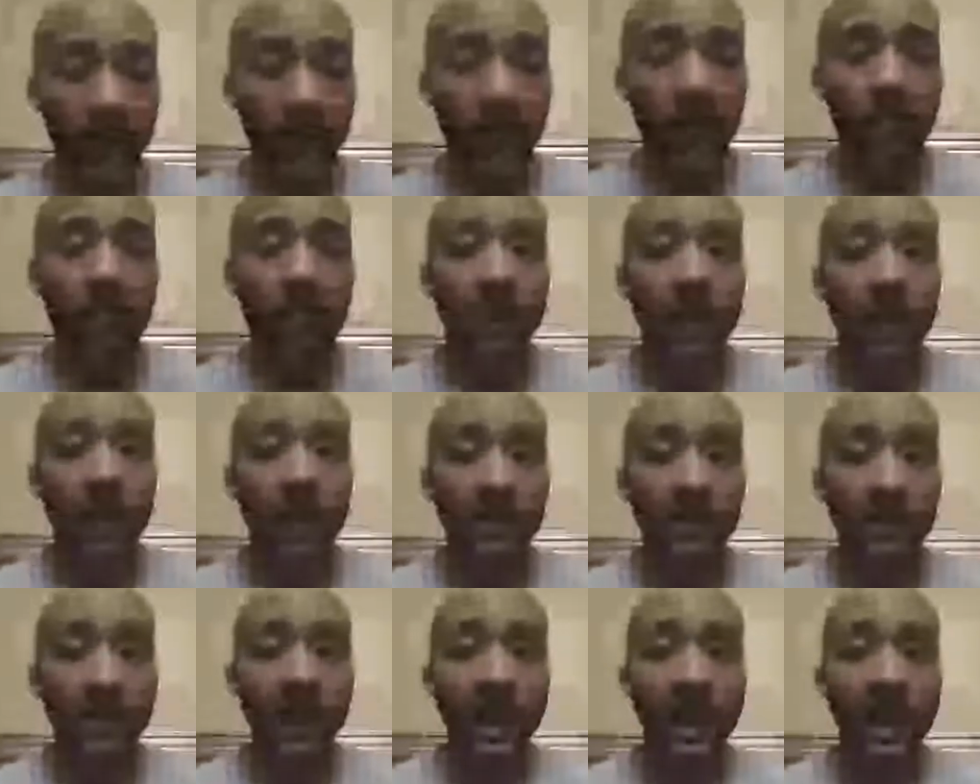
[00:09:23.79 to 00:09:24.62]
But I'm
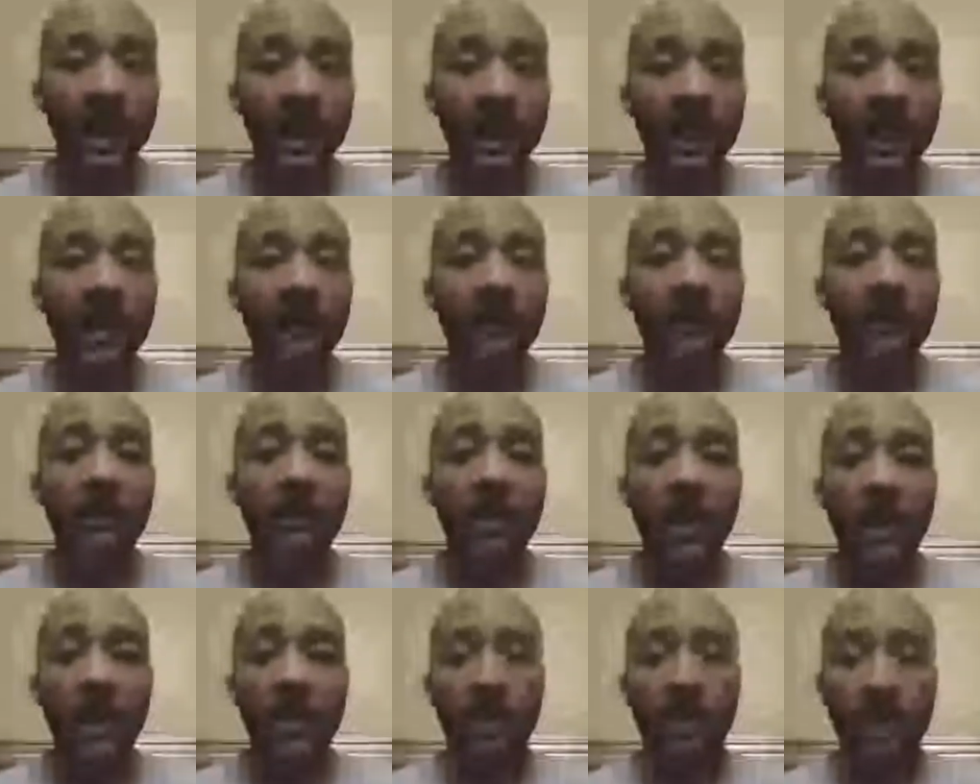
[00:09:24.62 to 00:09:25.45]
saying you have a
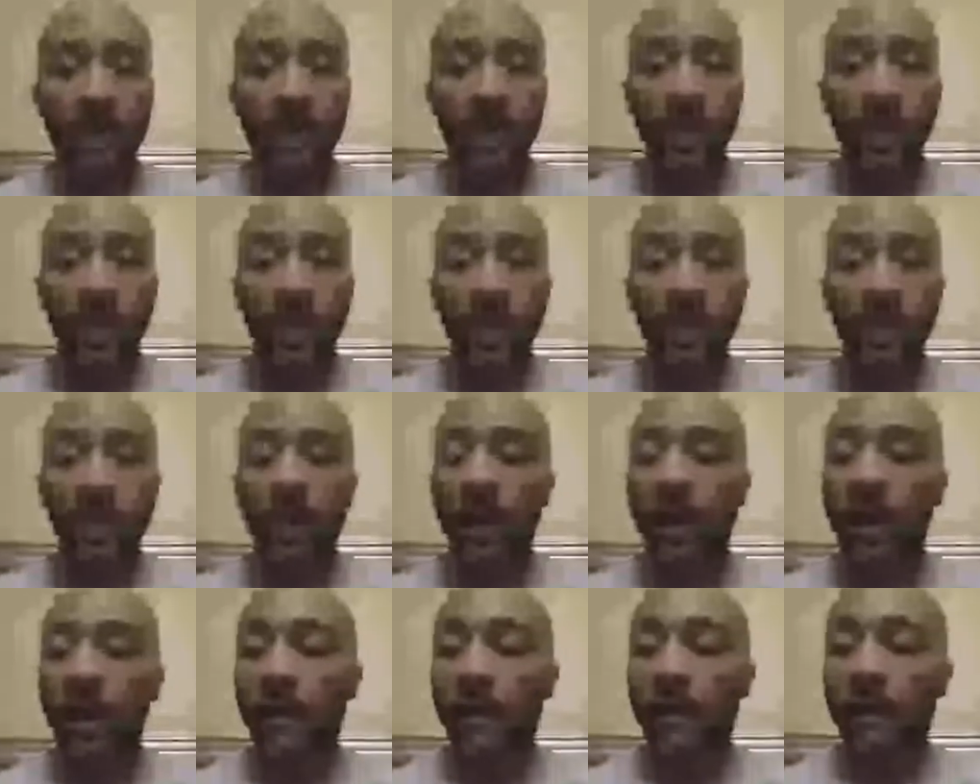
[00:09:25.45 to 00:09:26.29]
better chance
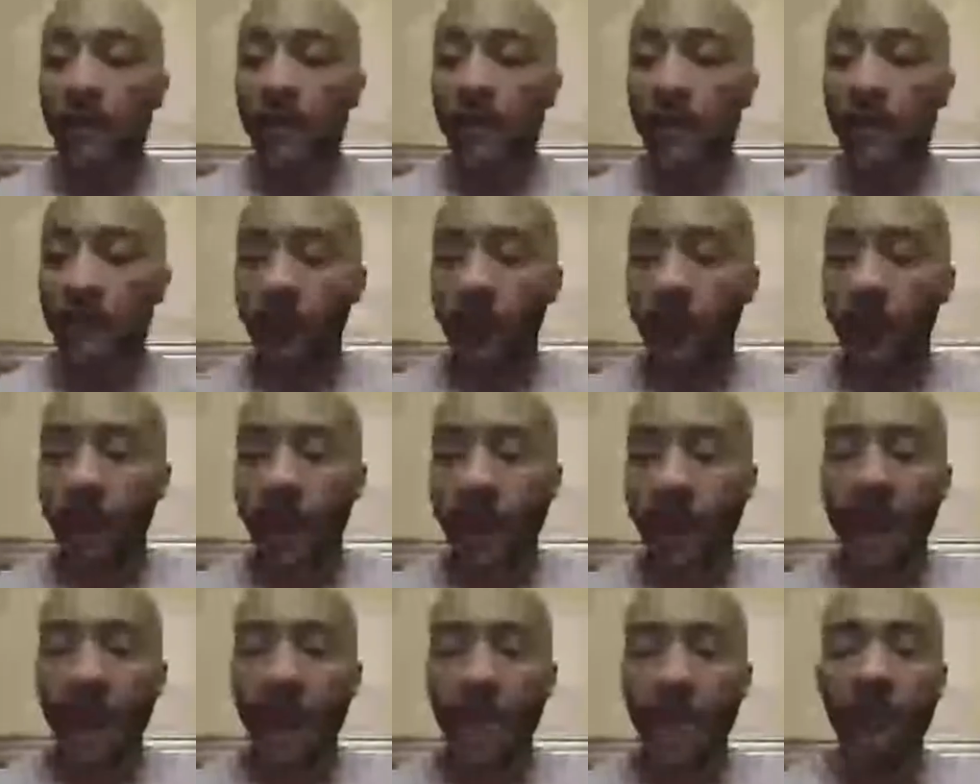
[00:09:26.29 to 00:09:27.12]
of getting more
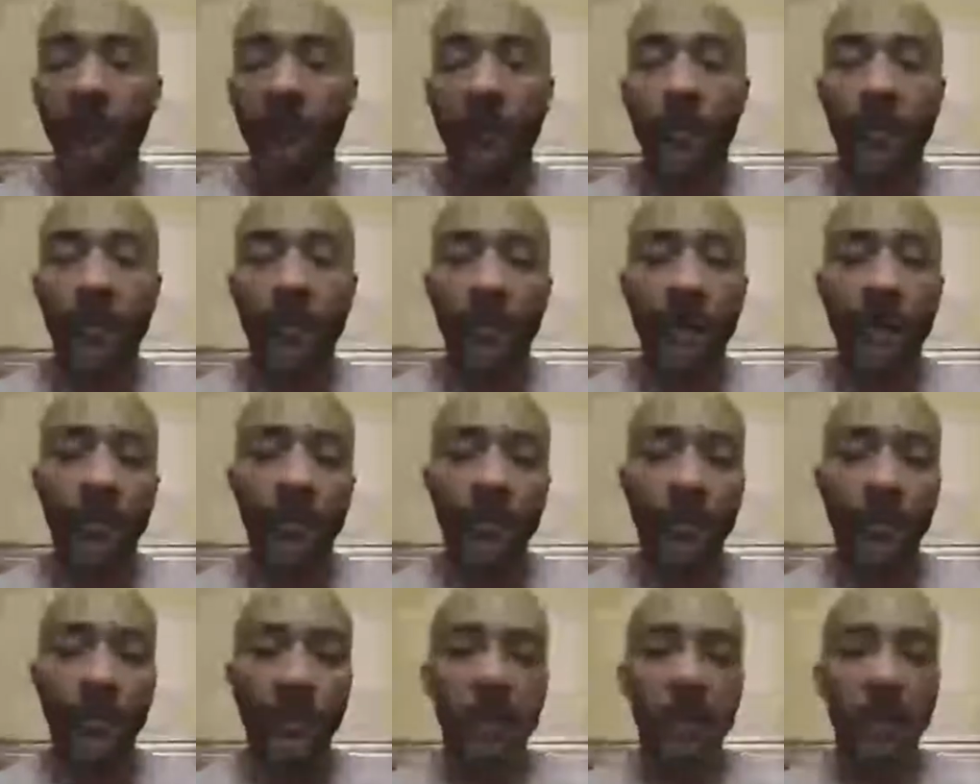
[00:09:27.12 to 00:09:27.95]
out of the
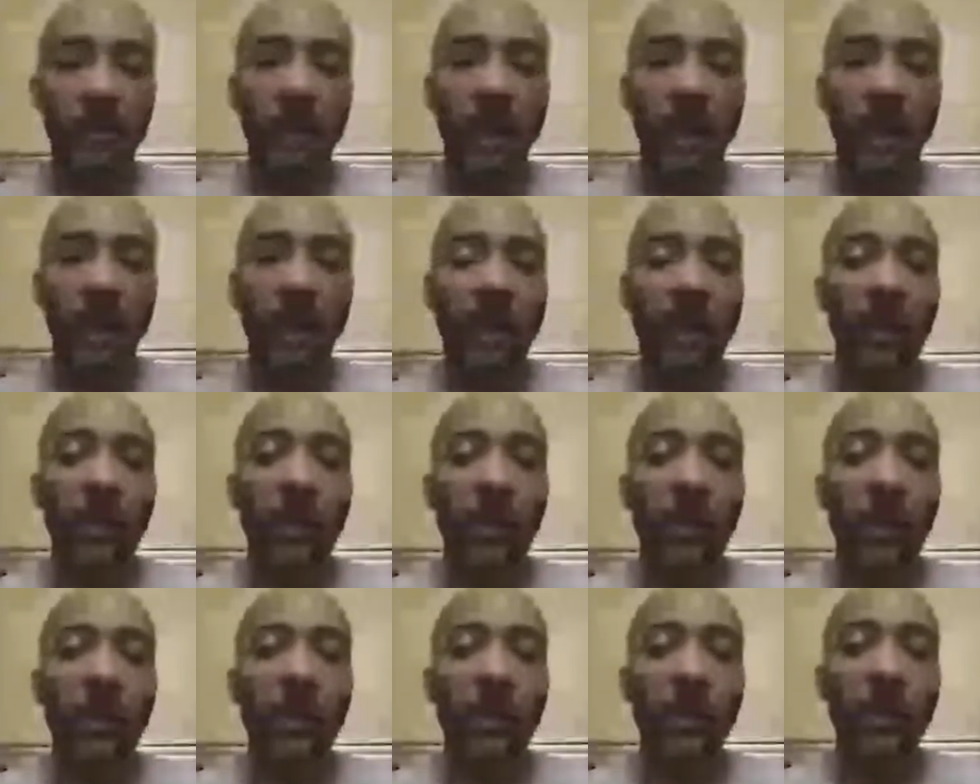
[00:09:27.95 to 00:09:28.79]
relationship
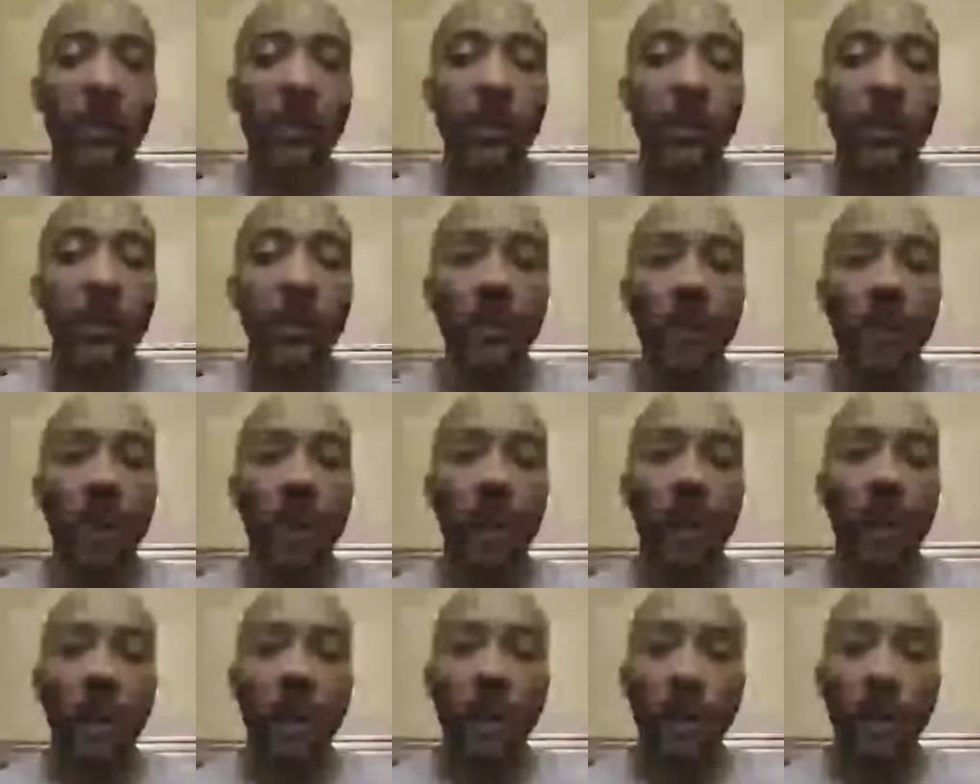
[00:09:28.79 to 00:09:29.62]
when you
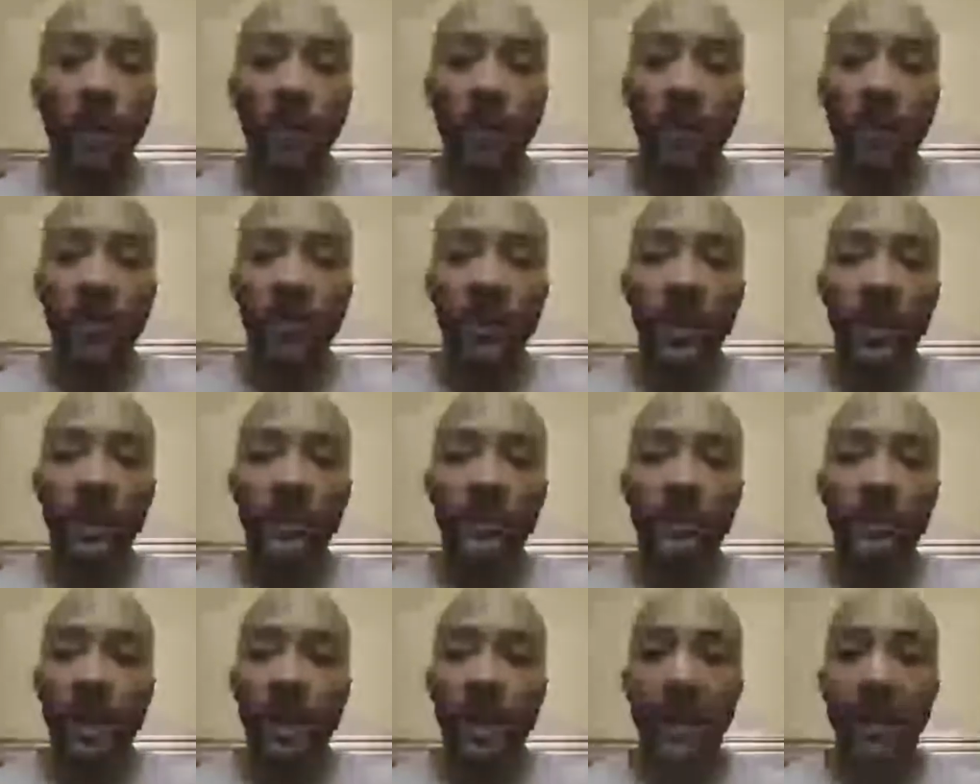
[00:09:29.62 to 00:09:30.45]
hold some things
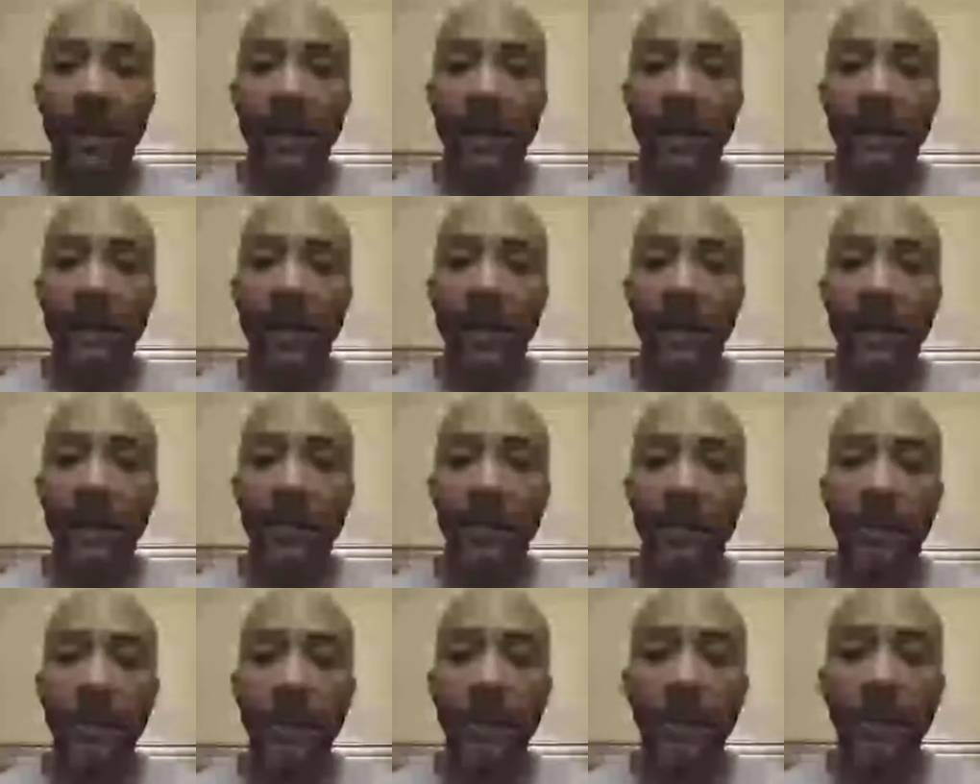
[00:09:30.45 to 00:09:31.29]
back and take your
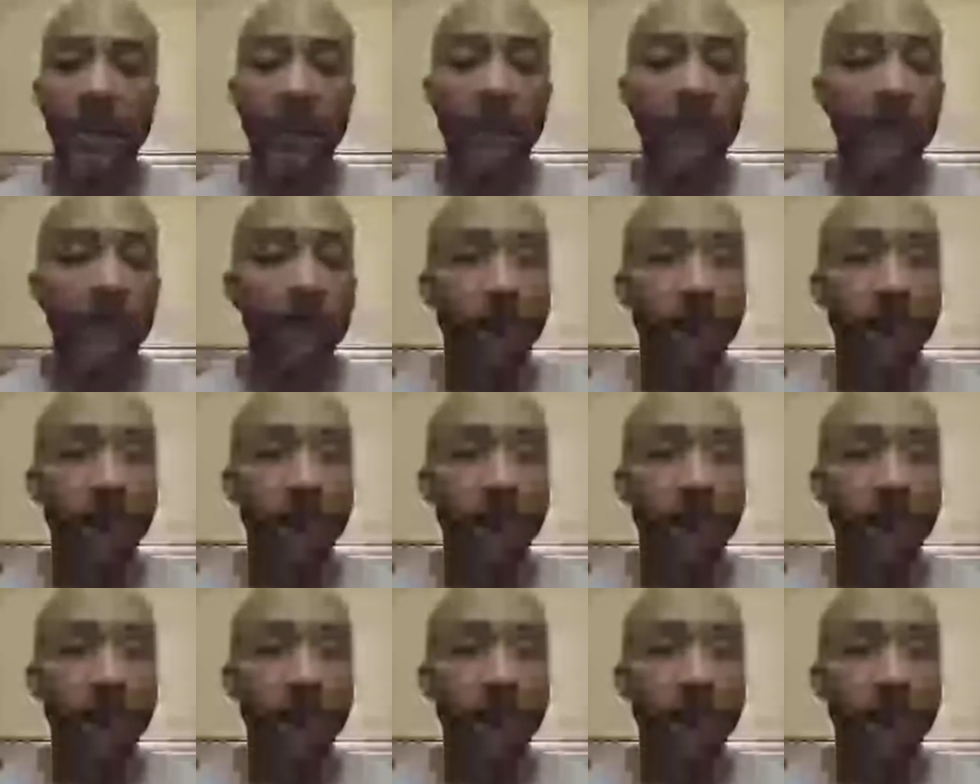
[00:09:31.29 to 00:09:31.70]
time.